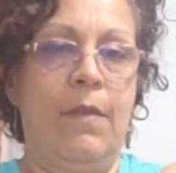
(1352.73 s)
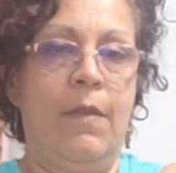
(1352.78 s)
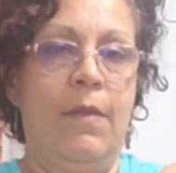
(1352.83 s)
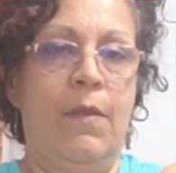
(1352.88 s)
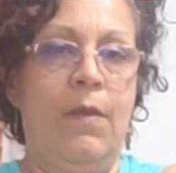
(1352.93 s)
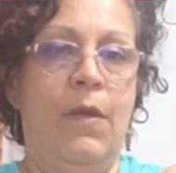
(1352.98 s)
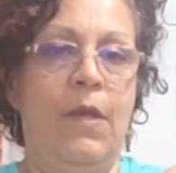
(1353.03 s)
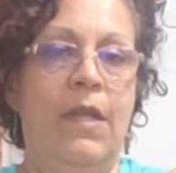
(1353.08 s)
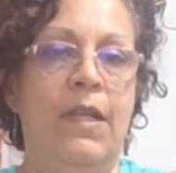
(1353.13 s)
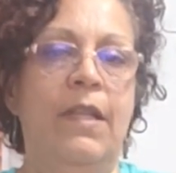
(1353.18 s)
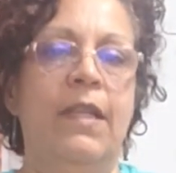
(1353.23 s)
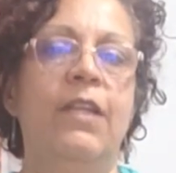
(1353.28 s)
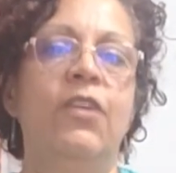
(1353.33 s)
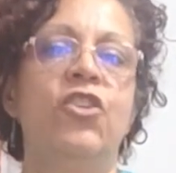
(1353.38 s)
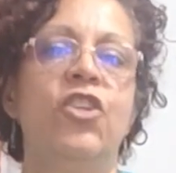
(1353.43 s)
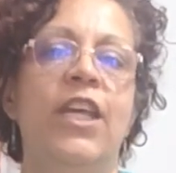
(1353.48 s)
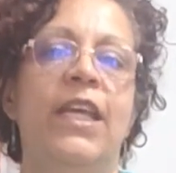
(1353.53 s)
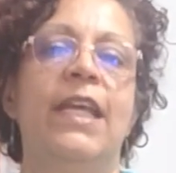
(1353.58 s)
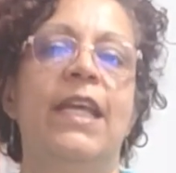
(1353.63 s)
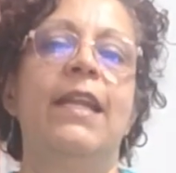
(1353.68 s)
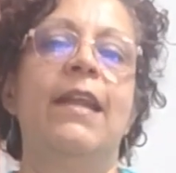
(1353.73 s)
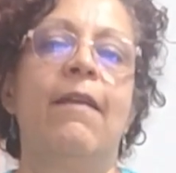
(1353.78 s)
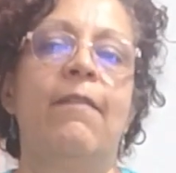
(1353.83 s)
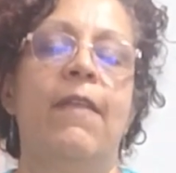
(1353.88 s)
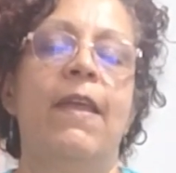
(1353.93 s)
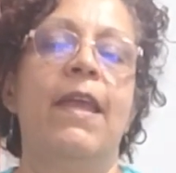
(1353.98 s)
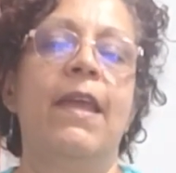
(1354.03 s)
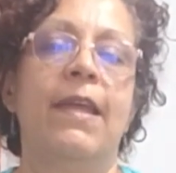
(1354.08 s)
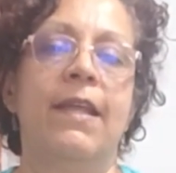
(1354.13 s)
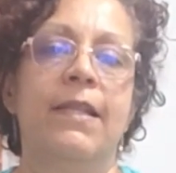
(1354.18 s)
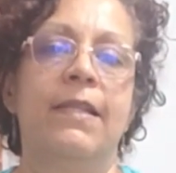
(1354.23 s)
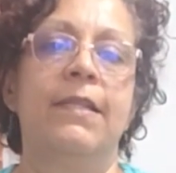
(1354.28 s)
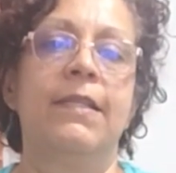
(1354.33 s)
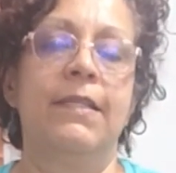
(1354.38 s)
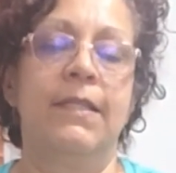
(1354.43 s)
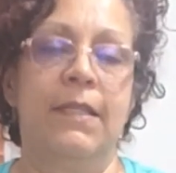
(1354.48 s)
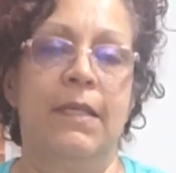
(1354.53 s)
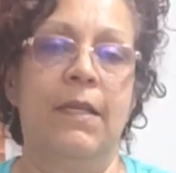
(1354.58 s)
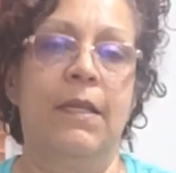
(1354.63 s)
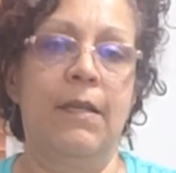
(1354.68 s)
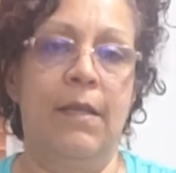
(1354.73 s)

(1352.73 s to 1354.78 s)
Good. And then shaking out the hands.